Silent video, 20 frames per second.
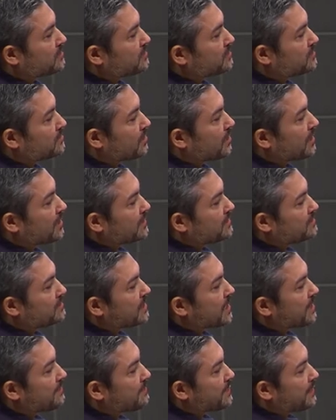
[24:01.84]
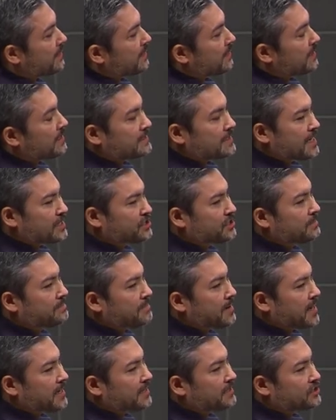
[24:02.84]
side is that it's actually
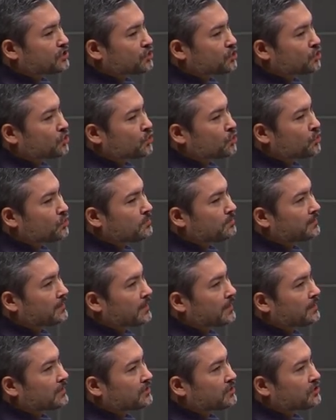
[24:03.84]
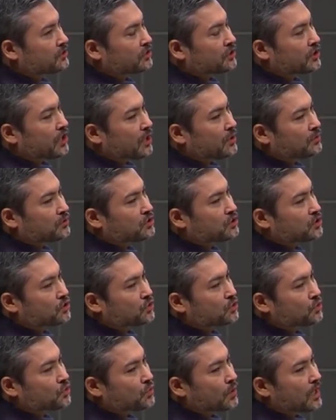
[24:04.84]
better to go
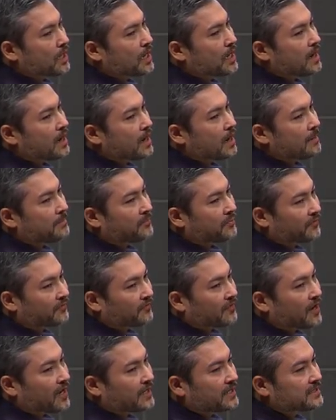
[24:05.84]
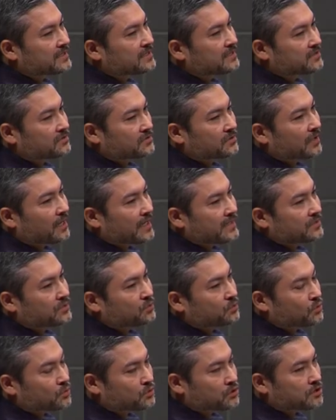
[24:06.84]
to a provider like
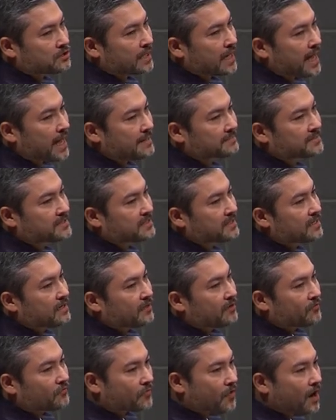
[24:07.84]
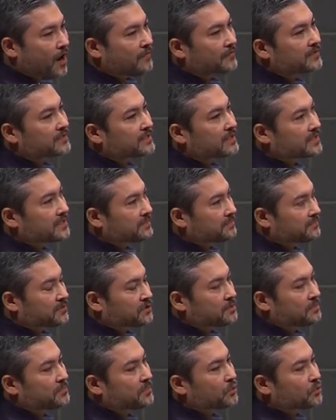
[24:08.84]
Source Labs rather than
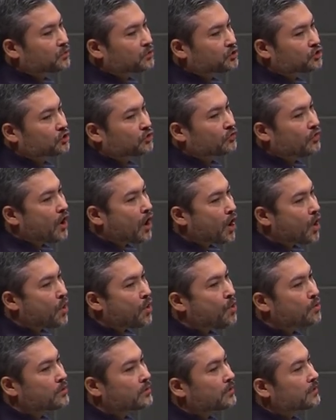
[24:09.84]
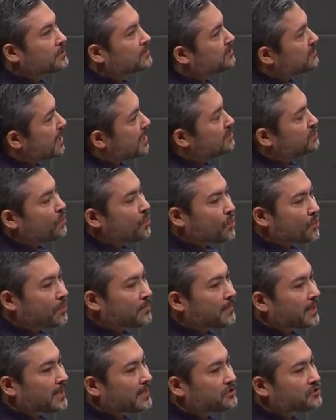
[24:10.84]
to build your own test
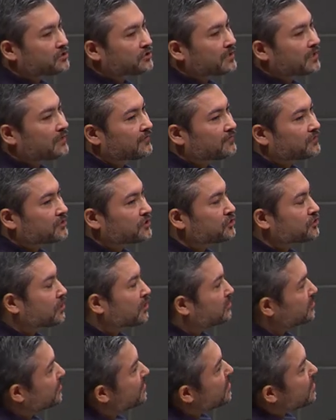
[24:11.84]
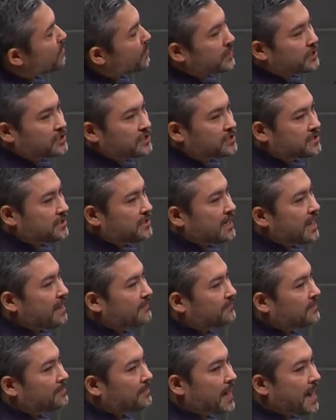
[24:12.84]
automation infrastructure. We just didn't
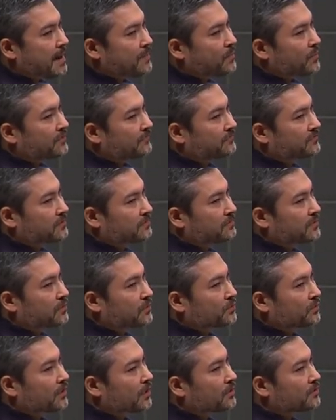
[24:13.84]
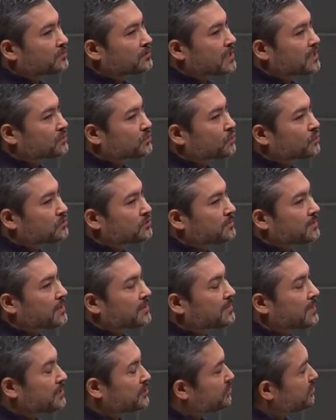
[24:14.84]
have the bandwidth to build our own test
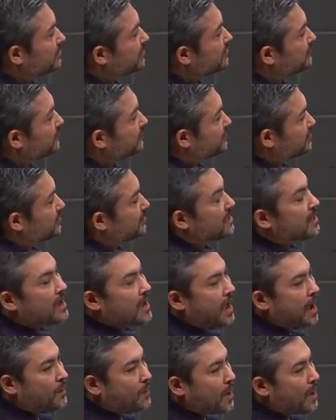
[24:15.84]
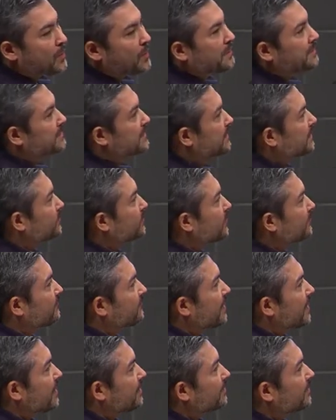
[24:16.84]
automation infrastructure. And when we did, we
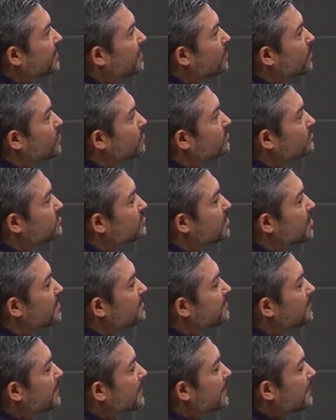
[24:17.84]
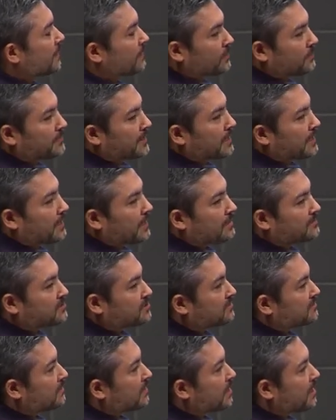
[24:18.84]
found it was a little bit clumsy,